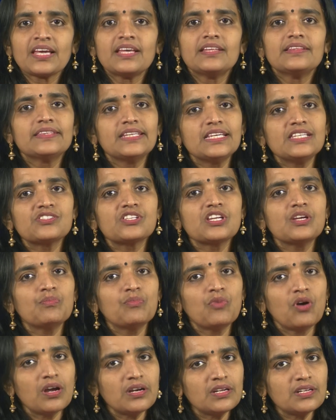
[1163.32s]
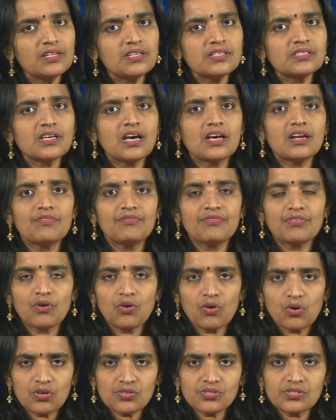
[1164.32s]
These three models are of
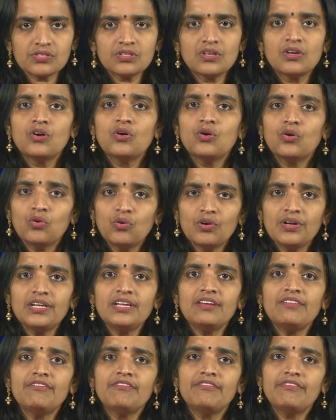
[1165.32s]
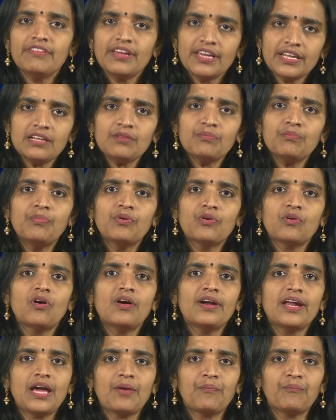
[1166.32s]
course only very
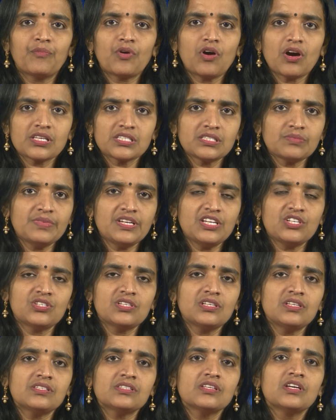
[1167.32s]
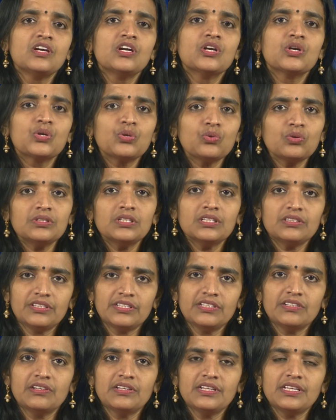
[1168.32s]
broad approximations to the
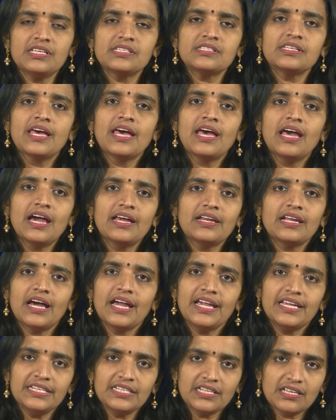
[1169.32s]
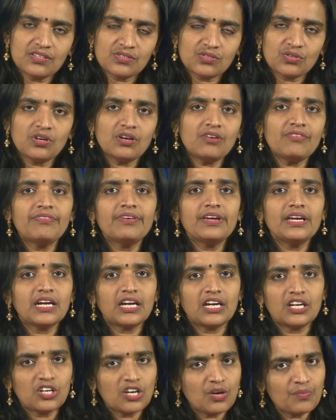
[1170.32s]
theories and ideas of
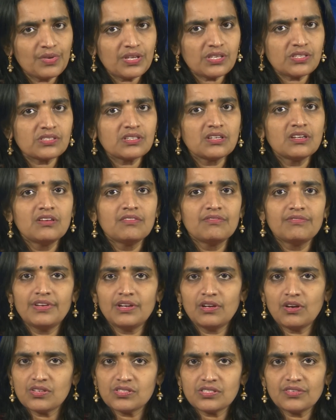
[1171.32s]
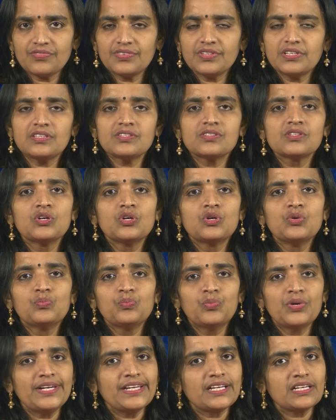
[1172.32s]
economists, philosophers,
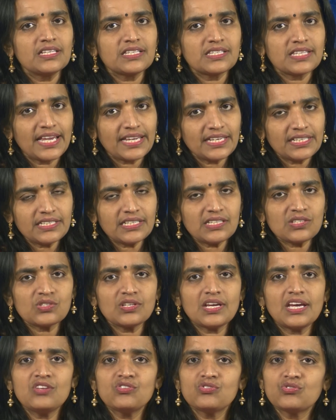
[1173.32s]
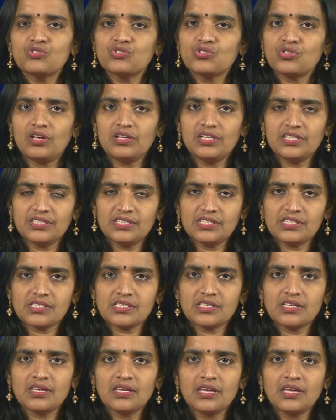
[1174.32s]
political scientists and sociologists.